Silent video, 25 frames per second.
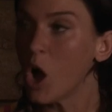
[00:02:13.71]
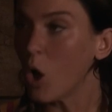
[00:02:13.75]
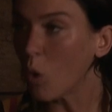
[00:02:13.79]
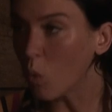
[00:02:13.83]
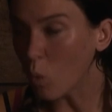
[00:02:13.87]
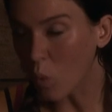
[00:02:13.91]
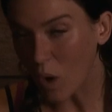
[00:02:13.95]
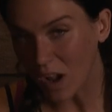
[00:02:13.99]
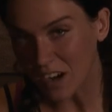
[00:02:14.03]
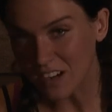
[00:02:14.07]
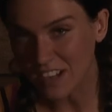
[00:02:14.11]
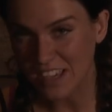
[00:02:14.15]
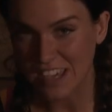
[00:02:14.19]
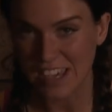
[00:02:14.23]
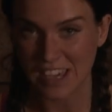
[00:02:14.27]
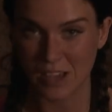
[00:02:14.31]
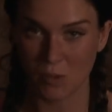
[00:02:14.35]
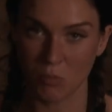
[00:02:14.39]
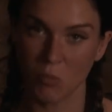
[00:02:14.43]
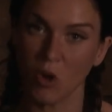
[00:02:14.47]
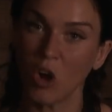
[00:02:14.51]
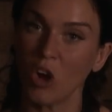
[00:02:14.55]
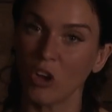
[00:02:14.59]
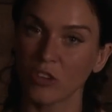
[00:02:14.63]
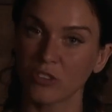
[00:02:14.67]
Well,
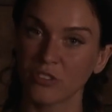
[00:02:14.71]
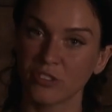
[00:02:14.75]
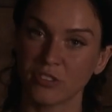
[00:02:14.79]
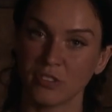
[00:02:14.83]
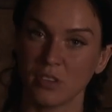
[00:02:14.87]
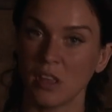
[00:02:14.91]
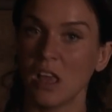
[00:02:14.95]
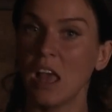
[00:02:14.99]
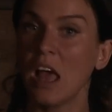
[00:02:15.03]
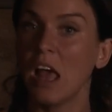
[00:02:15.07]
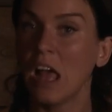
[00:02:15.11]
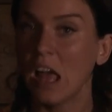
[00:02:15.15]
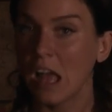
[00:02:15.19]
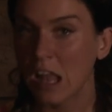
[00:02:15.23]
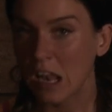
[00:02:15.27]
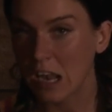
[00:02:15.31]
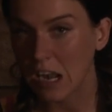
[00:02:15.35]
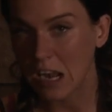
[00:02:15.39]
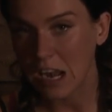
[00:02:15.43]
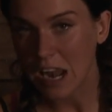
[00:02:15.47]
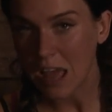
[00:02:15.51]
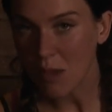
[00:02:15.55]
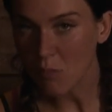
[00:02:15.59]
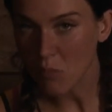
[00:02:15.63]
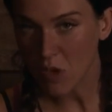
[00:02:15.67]
Kate Moss,
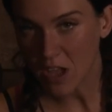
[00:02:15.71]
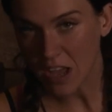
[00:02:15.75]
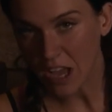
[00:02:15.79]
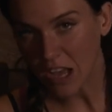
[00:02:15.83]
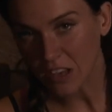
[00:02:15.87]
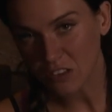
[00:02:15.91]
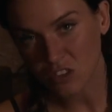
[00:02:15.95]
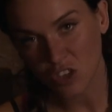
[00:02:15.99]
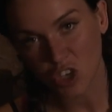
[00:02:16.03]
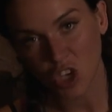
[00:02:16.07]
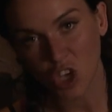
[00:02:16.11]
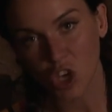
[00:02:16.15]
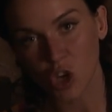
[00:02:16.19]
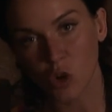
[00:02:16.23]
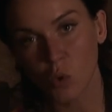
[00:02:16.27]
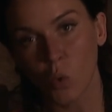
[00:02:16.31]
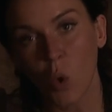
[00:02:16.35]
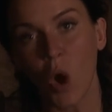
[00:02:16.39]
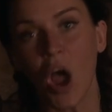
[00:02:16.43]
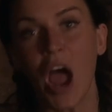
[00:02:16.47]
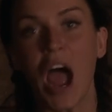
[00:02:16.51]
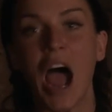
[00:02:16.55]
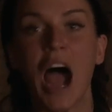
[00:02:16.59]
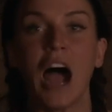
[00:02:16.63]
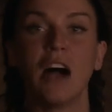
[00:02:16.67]
let me ask
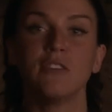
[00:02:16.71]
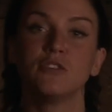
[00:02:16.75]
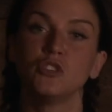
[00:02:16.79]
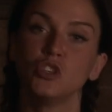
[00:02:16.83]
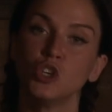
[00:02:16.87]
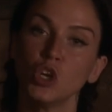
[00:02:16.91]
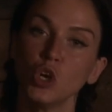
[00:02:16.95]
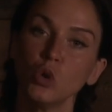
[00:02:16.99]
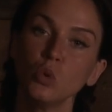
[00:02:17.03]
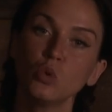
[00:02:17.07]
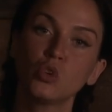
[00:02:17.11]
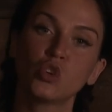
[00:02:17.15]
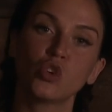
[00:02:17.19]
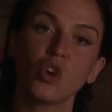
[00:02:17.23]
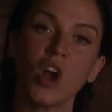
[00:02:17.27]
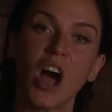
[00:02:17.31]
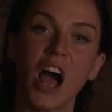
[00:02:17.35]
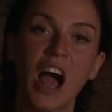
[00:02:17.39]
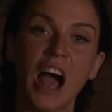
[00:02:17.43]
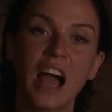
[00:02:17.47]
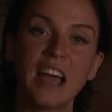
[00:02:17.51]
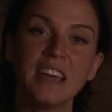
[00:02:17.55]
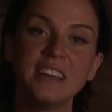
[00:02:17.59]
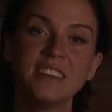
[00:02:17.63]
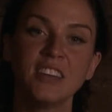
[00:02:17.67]
you have you
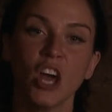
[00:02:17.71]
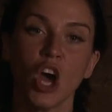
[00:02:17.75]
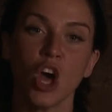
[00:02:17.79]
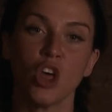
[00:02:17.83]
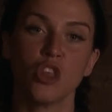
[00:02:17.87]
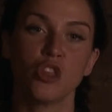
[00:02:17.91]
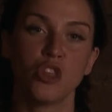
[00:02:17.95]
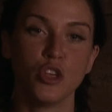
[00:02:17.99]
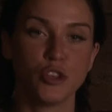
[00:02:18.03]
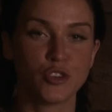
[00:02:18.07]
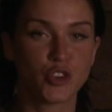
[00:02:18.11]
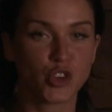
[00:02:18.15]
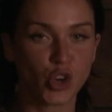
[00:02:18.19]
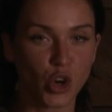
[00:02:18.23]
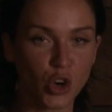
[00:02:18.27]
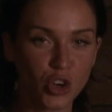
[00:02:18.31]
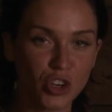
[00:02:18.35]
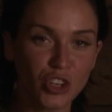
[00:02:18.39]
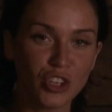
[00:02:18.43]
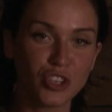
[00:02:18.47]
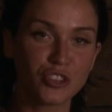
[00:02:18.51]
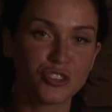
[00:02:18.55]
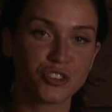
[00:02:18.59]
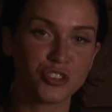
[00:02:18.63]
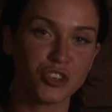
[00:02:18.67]
tried the
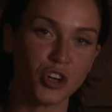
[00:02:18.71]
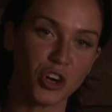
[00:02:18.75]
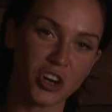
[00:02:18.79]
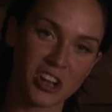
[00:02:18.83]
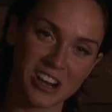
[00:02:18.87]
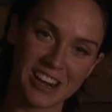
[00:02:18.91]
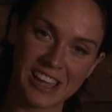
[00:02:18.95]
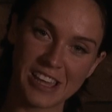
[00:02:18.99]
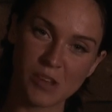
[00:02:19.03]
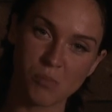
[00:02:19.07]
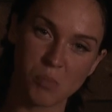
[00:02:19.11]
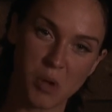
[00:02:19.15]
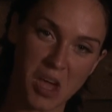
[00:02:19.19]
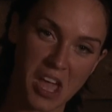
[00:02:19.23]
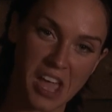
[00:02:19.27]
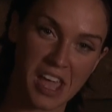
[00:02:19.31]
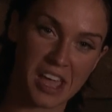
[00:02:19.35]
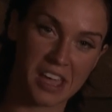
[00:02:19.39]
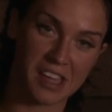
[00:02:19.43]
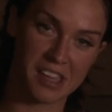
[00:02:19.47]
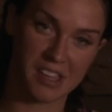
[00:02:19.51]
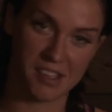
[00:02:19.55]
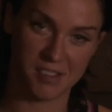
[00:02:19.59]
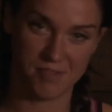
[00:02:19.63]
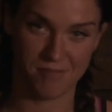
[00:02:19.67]
jungle suckling
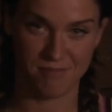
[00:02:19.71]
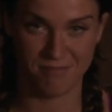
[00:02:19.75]
pig?